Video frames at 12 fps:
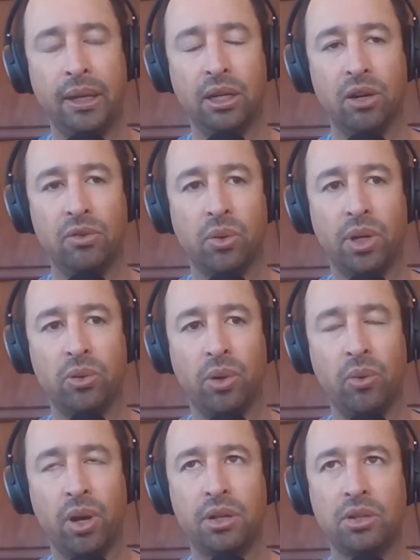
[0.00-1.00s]
year of
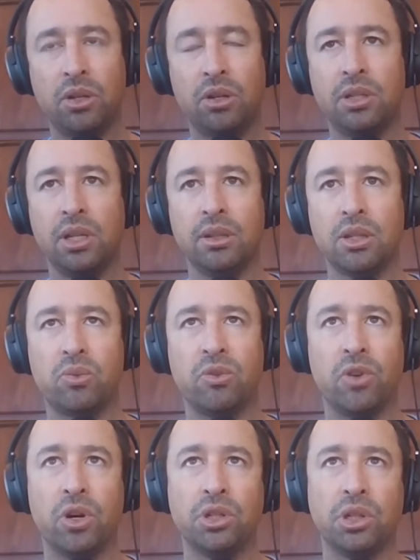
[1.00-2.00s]
2021. And so you're seeing this
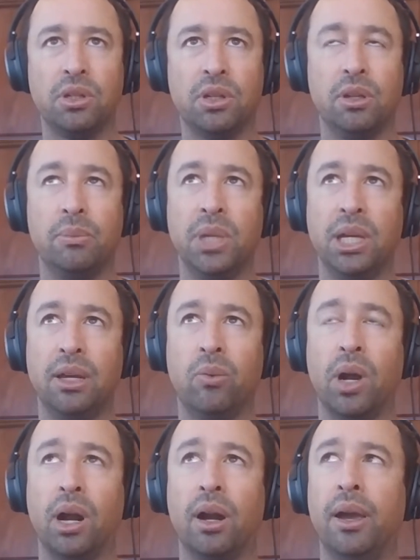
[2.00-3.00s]
reversion to the mean
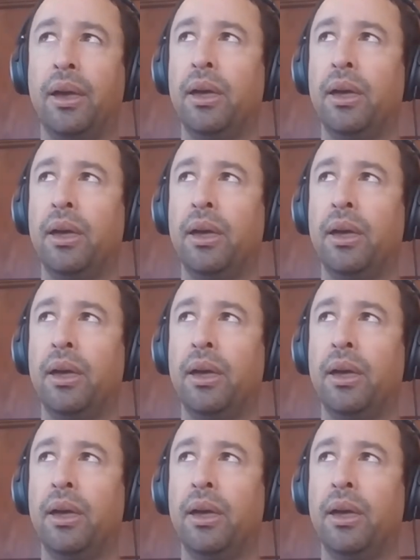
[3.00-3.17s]
where